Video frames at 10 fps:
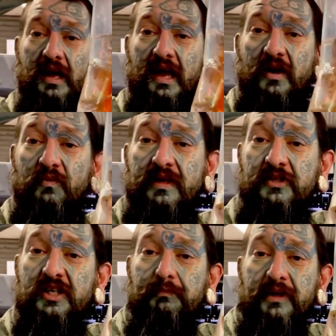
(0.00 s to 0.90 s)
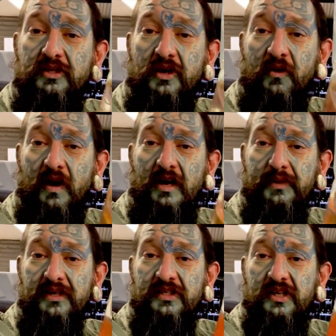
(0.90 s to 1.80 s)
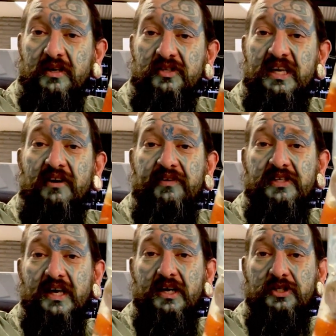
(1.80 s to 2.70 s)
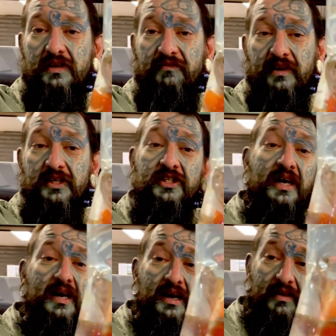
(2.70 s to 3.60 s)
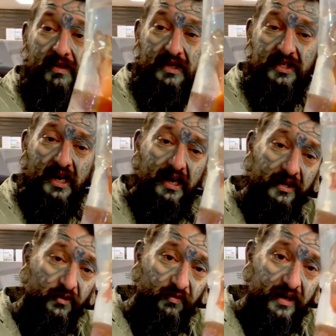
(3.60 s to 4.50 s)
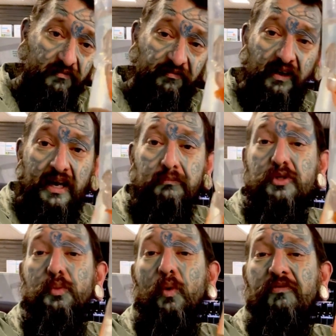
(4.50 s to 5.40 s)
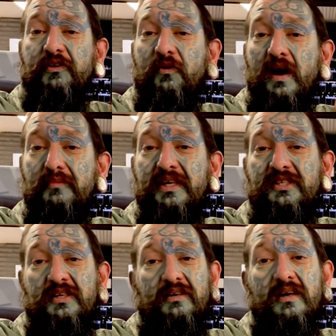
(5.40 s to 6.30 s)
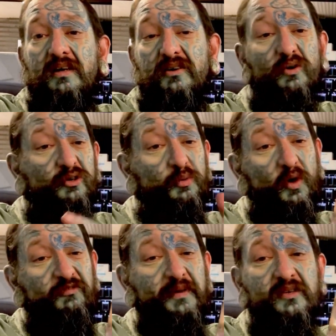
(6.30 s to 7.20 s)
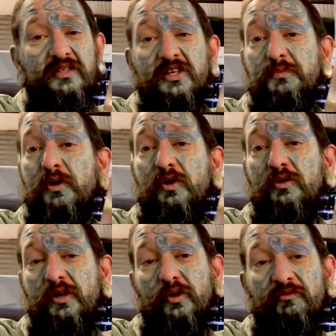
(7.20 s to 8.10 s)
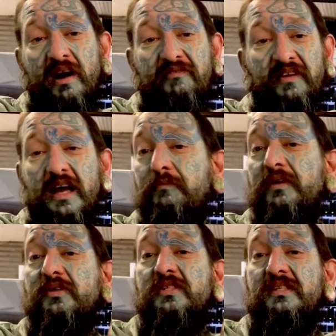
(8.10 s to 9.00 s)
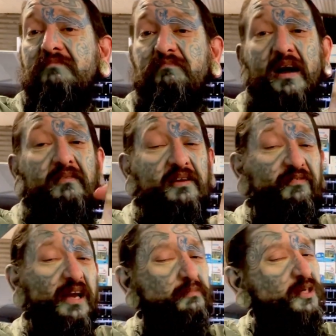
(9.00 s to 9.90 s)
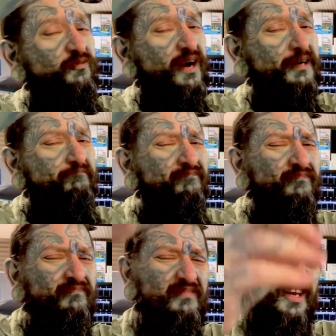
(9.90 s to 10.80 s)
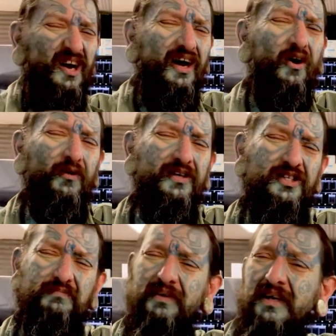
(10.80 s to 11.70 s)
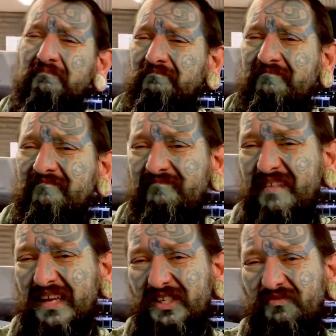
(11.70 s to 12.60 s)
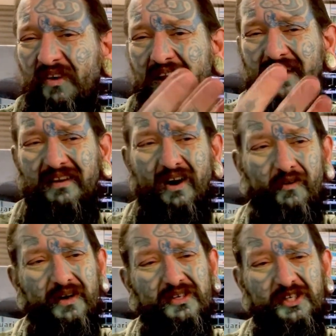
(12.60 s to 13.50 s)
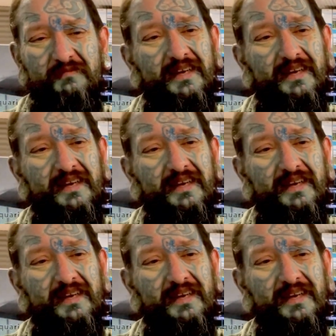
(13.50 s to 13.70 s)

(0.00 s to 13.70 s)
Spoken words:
And we are jumping to gouramis, so Southeast Asian fish. These are your red flame dwarf gouramis, called dwarf because they're small, called red flame because apparently flames are red. Kind of orange, but that's reddy orange.